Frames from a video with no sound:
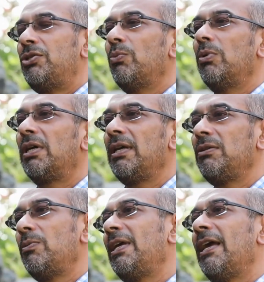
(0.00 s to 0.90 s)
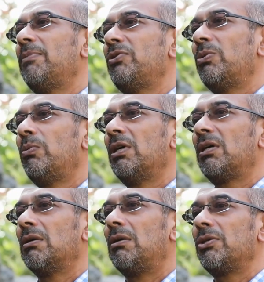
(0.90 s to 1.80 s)
to being able to
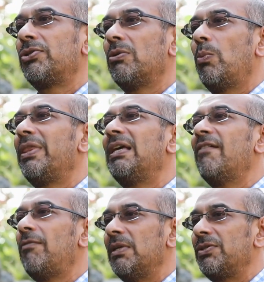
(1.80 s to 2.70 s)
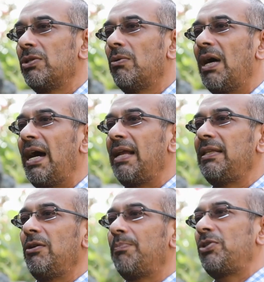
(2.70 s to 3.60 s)
work also with governments. So I
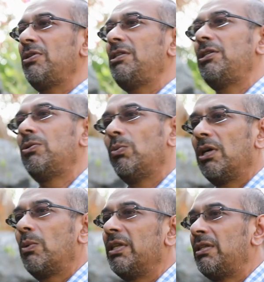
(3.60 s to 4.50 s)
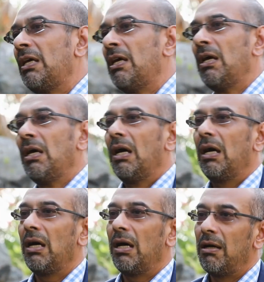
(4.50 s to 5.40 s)
had the opportunity to work with
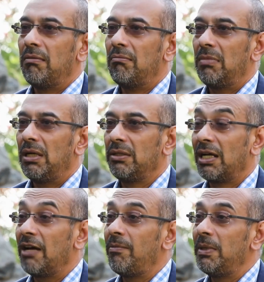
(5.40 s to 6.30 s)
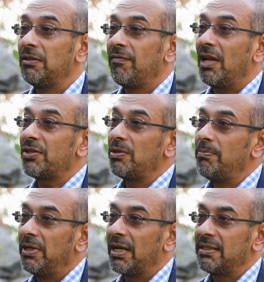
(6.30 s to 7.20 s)
the government of
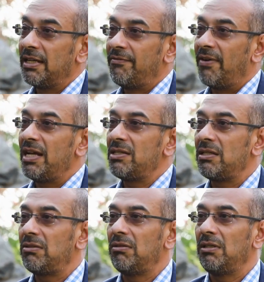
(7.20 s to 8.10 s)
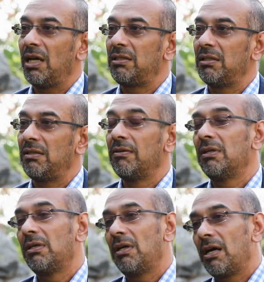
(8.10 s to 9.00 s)
Luxembourg as an advisor to the United
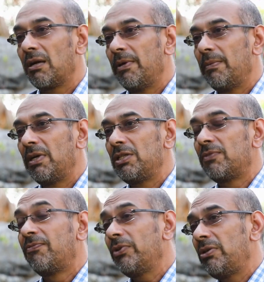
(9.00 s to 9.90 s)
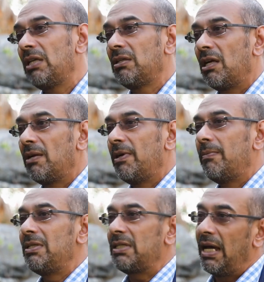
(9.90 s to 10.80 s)
Arab Emirates, for the United Arab
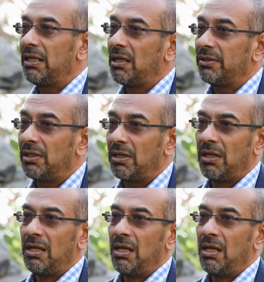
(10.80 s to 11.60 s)
Emirates and Qatar.